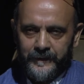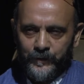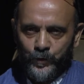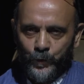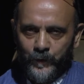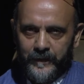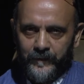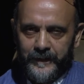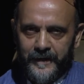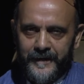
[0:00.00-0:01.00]
You know,
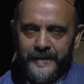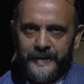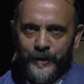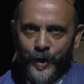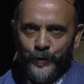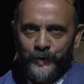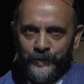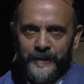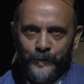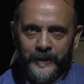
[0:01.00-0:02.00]
in 90, I could
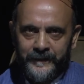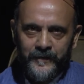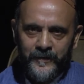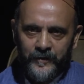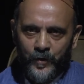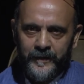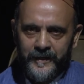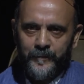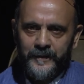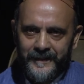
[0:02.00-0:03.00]
feel what they were
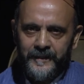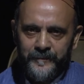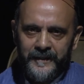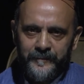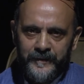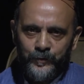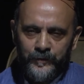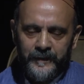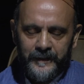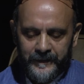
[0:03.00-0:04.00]
talking about. That made me to
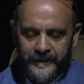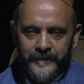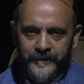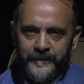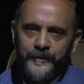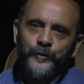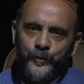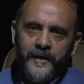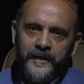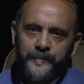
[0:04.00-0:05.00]
take her
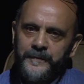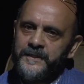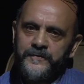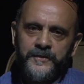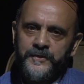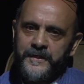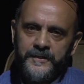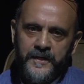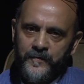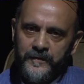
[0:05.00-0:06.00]
to her place, which she
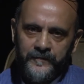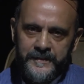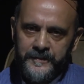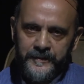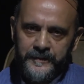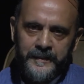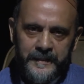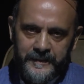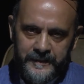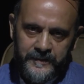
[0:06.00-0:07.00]
has never visited
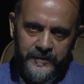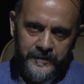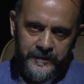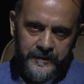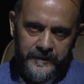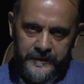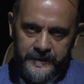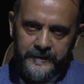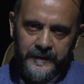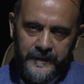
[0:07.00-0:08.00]
60
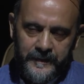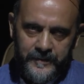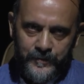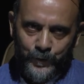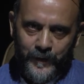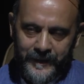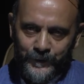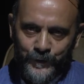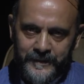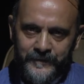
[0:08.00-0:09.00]
years. So I thought